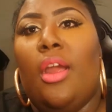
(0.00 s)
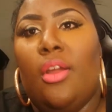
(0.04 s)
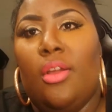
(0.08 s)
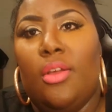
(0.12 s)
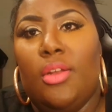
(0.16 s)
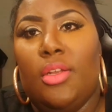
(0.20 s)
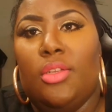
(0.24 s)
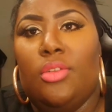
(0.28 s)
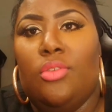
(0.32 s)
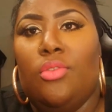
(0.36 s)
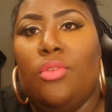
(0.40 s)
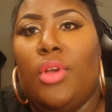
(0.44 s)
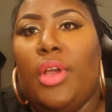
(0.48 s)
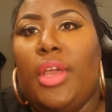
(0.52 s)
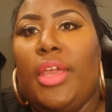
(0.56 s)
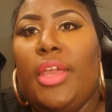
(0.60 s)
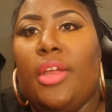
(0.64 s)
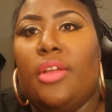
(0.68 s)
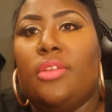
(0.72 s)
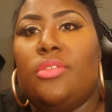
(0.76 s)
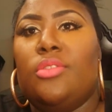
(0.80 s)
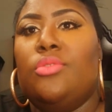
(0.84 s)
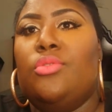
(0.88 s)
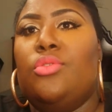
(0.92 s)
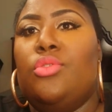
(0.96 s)
We are going to do a
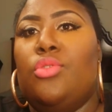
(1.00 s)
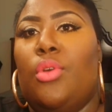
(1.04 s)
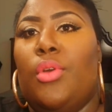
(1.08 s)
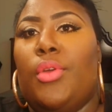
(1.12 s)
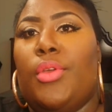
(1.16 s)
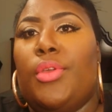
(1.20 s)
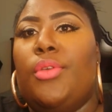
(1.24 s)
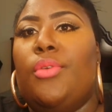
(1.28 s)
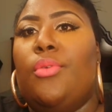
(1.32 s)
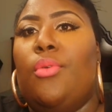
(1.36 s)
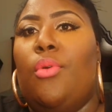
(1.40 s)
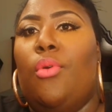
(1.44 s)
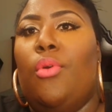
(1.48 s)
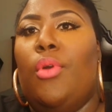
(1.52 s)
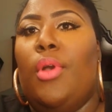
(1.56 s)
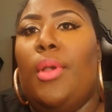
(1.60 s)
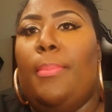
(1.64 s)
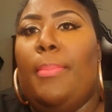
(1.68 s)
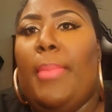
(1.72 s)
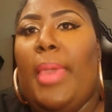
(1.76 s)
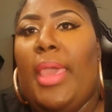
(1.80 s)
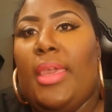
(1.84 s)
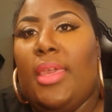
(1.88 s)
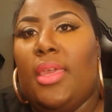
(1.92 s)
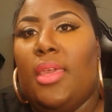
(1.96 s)
hair tutorial
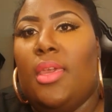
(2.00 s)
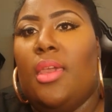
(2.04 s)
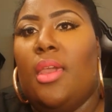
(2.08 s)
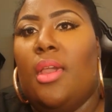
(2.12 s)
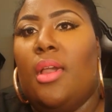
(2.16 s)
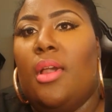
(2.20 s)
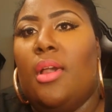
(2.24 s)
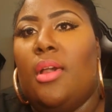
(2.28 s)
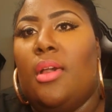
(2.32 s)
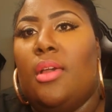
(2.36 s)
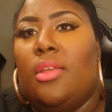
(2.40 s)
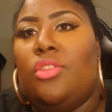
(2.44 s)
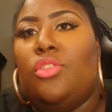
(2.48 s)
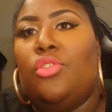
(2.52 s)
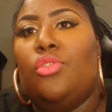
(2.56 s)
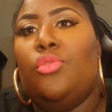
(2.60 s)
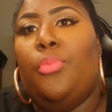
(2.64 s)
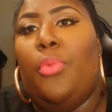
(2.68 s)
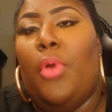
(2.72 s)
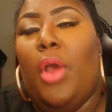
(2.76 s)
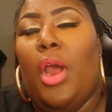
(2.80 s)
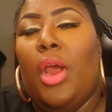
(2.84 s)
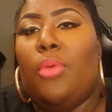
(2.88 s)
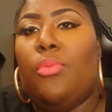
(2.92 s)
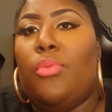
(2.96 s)
on making a
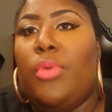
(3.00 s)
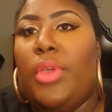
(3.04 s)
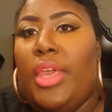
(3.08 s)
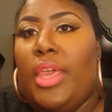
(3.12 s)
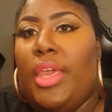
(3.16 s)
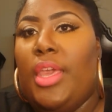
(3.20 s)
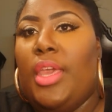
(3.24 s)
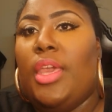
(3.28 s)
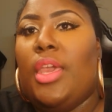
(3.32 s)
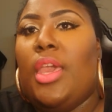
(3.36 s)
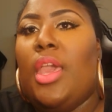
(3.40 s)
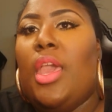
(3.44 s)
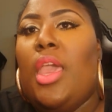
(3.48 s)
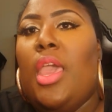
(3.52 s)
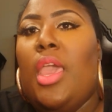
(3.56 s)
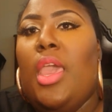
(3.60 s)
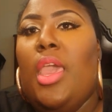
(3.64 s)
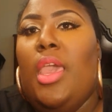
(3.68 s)
U-part wig,